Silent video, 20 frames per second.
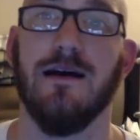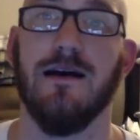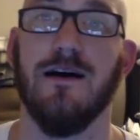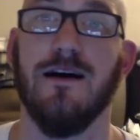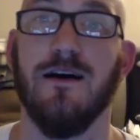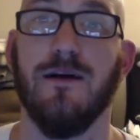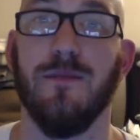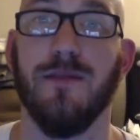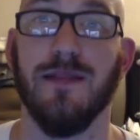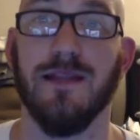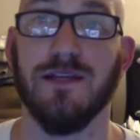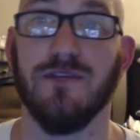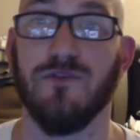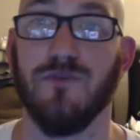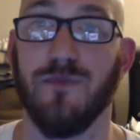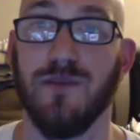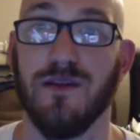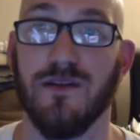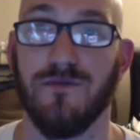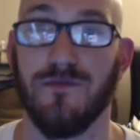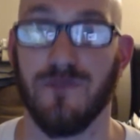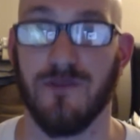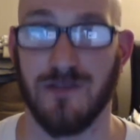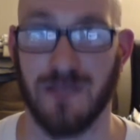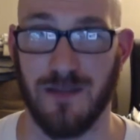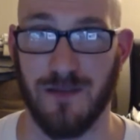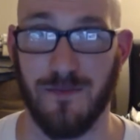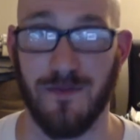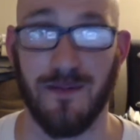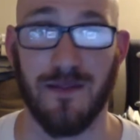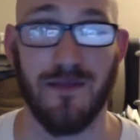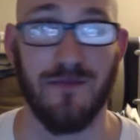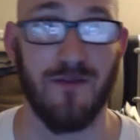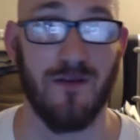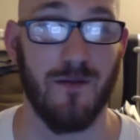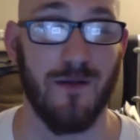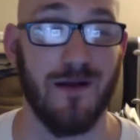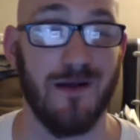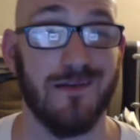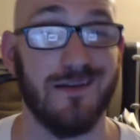Um, and this will be the first time that they've
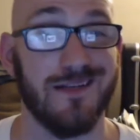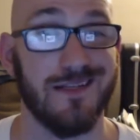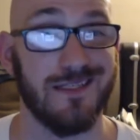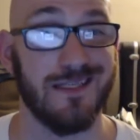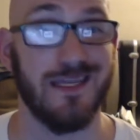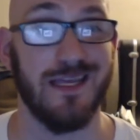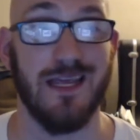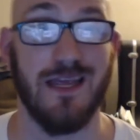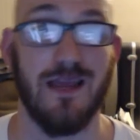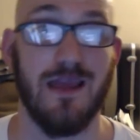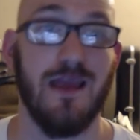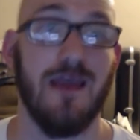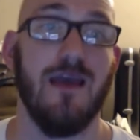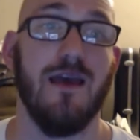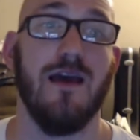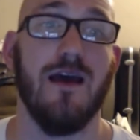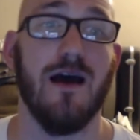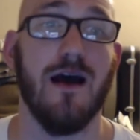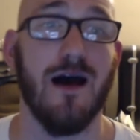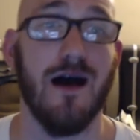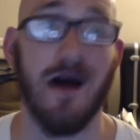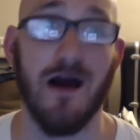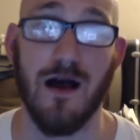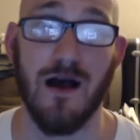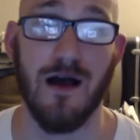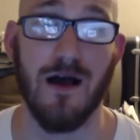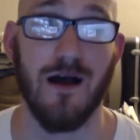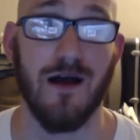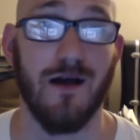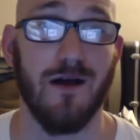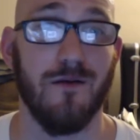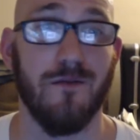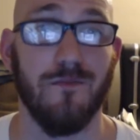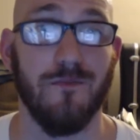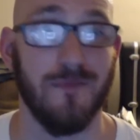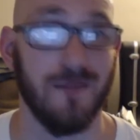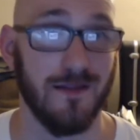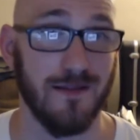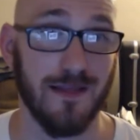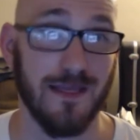come out to see uh,
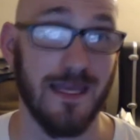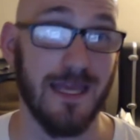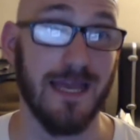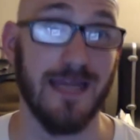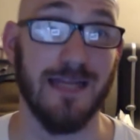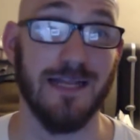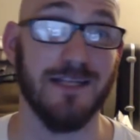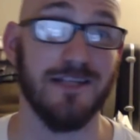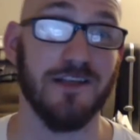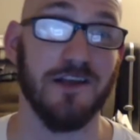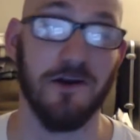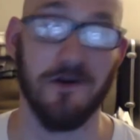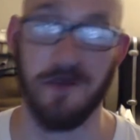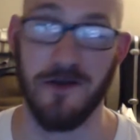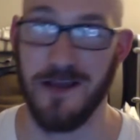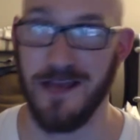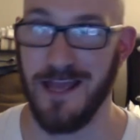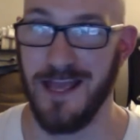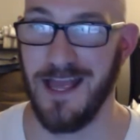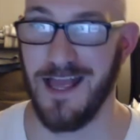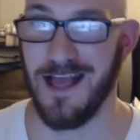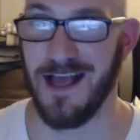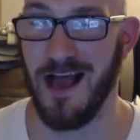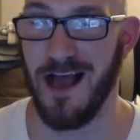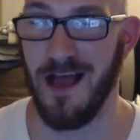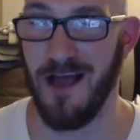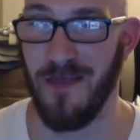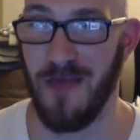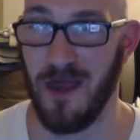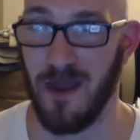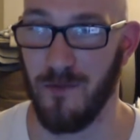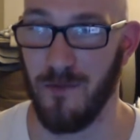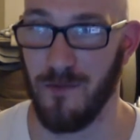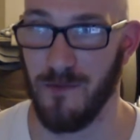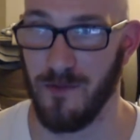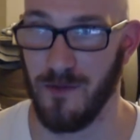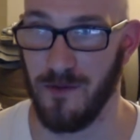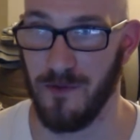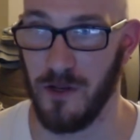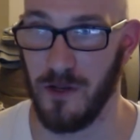the kid. So uh, that'll be
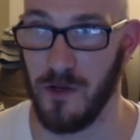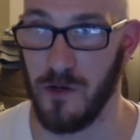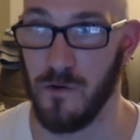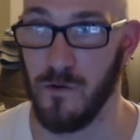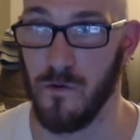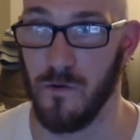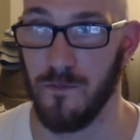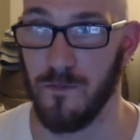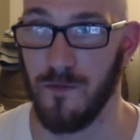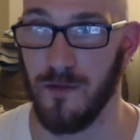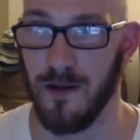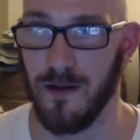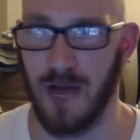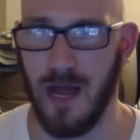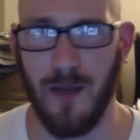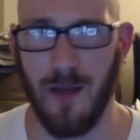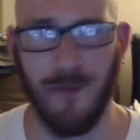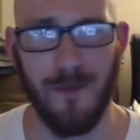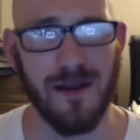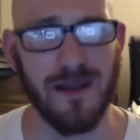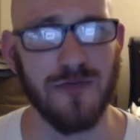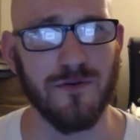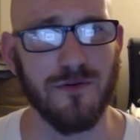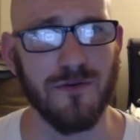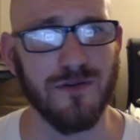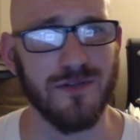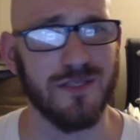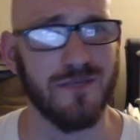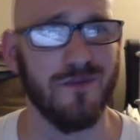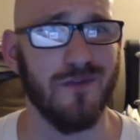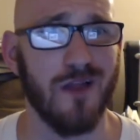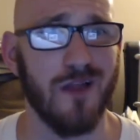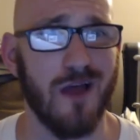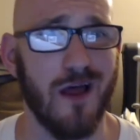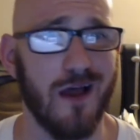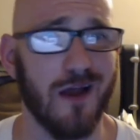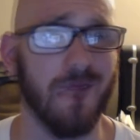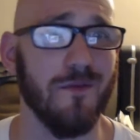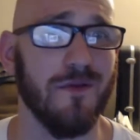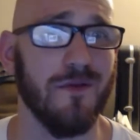really really cool. But I'm gonna do some
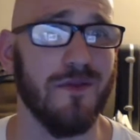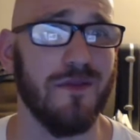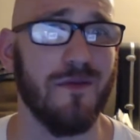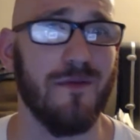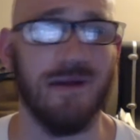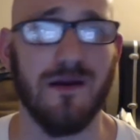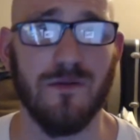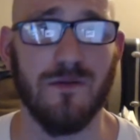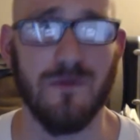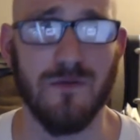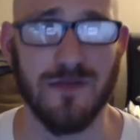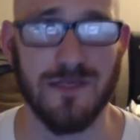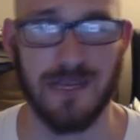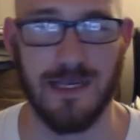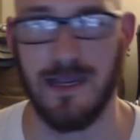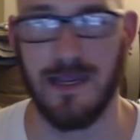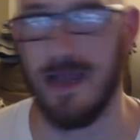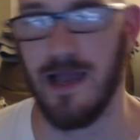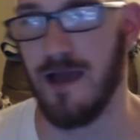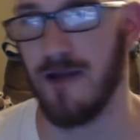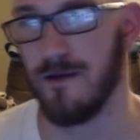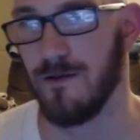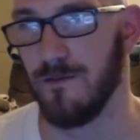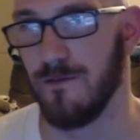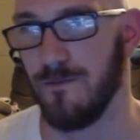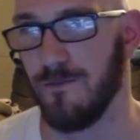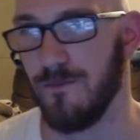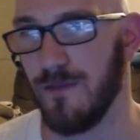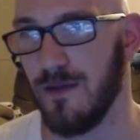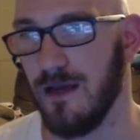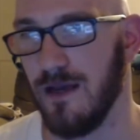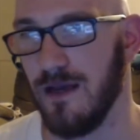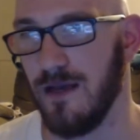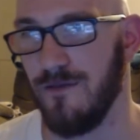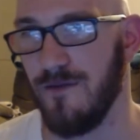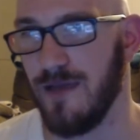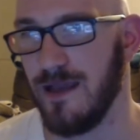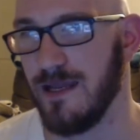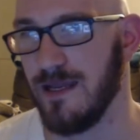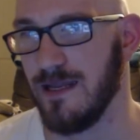vlogging with them out. We'll see. I don't know uh,
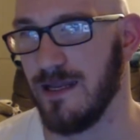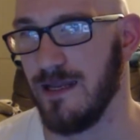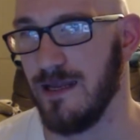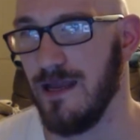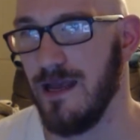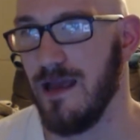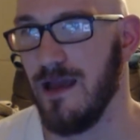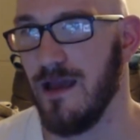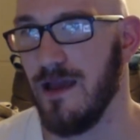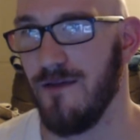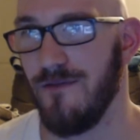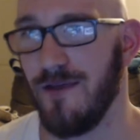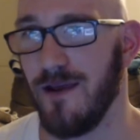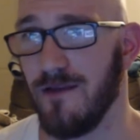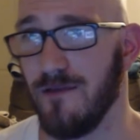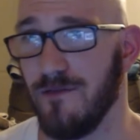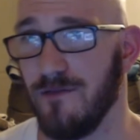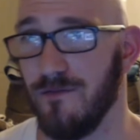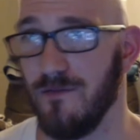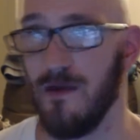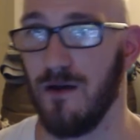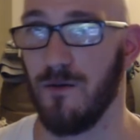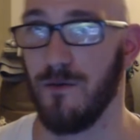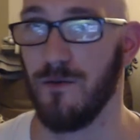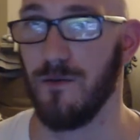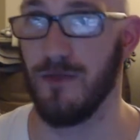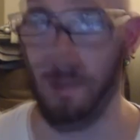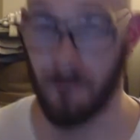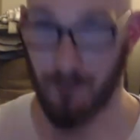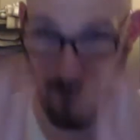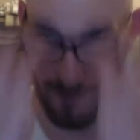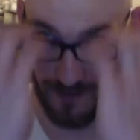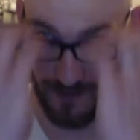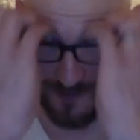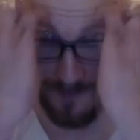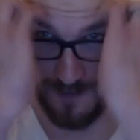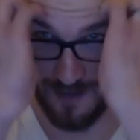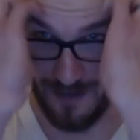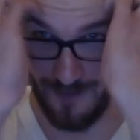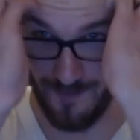if I can if I can vlog without
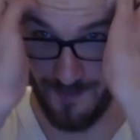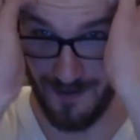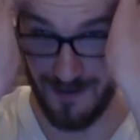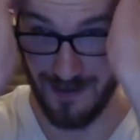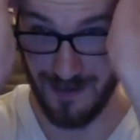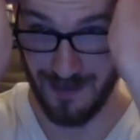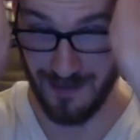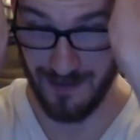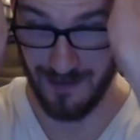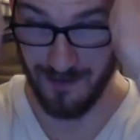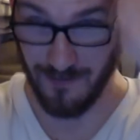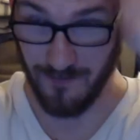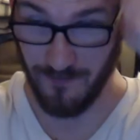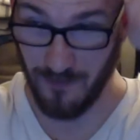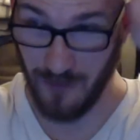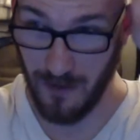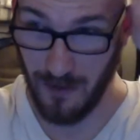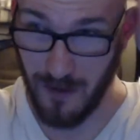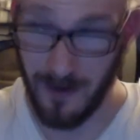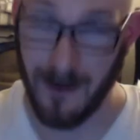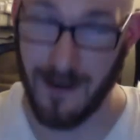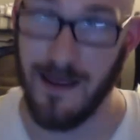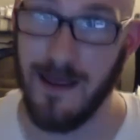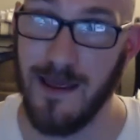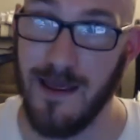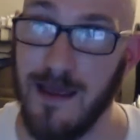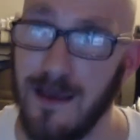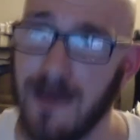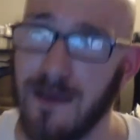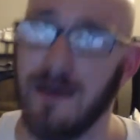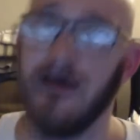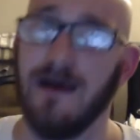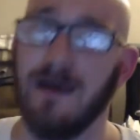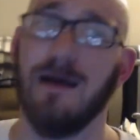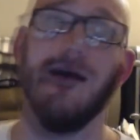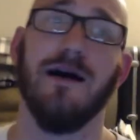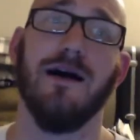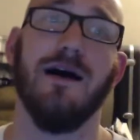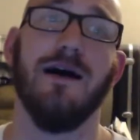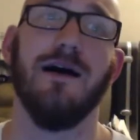putting the baby into the vlog.
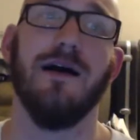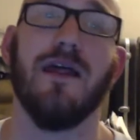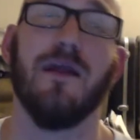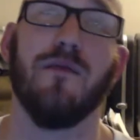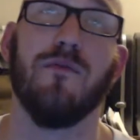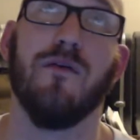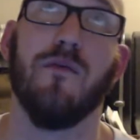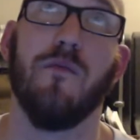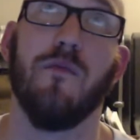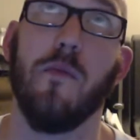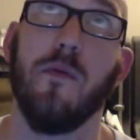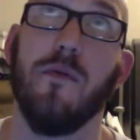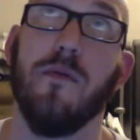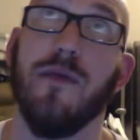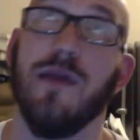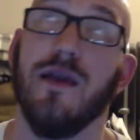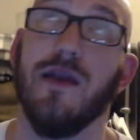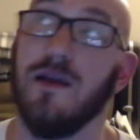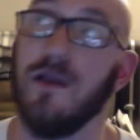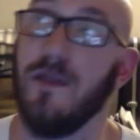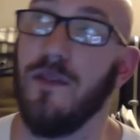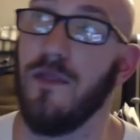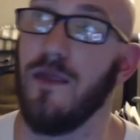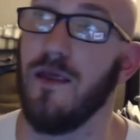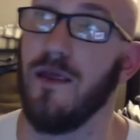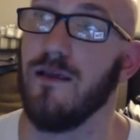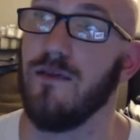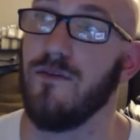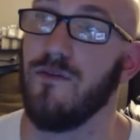Uh, that'll probably be a good thing.